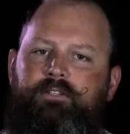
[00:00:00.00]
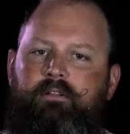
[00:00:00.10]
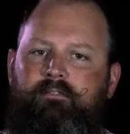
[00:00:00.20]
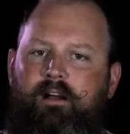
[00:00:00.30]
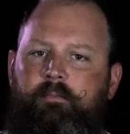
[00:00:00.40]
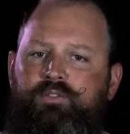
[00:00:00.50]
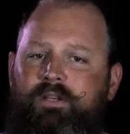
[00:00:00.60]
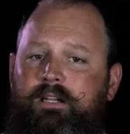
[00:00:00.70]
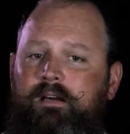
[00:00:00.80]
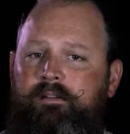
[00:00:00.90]
environments, we
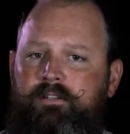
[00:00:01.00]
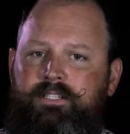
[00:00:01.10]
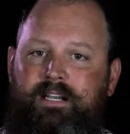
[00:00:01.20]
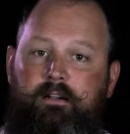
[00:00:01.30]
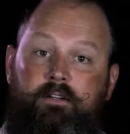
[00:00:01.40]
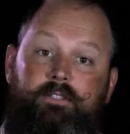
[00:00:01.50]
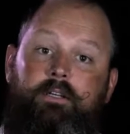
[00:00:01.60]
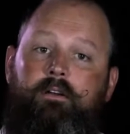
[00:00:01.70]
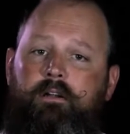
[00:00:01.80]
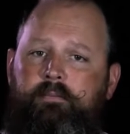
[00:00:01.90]
can understand our
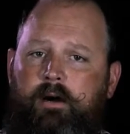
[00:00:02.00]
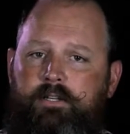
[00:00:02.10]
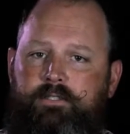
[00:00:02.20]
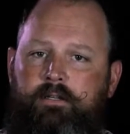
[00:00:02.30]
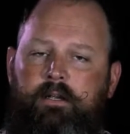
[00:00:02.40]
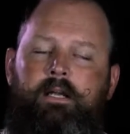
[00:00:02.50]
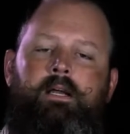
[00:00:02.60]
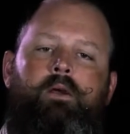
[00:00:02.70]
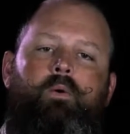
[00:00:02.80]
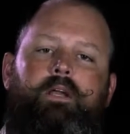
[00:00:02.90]
security posture,
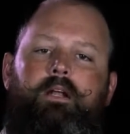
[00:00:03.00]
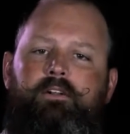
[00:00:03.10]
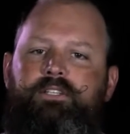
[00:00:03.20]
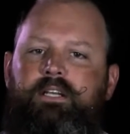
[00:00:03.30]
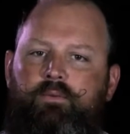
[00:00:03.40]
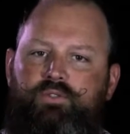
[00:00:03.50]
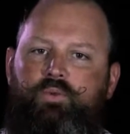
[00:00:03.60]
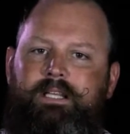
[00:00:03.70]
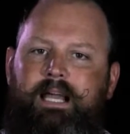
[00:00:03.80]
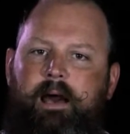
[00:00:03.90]
we can understand what's
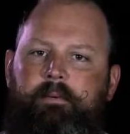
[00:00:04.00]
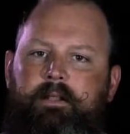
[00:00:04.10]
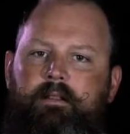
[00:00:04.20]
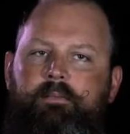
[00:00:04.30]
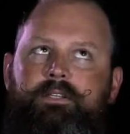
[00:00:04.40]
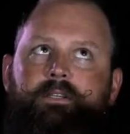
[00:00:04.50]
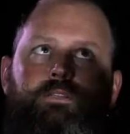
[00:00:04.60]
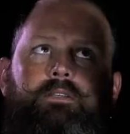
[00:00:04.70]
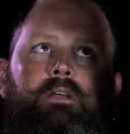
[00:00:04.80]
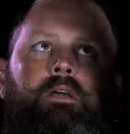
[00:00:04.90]
really happening in the
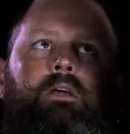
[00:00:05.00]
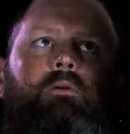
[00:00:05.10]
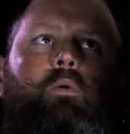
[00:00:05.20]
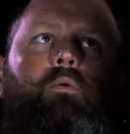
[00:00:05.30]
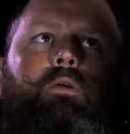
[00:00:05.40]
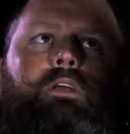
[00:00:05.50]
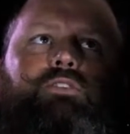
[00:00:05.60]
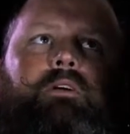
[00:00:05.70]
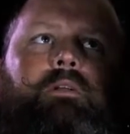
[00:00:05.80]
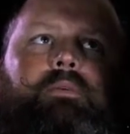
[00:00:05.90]
business. And what we're really
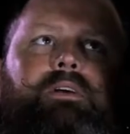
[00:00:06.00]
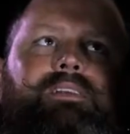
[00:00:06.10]
trying to build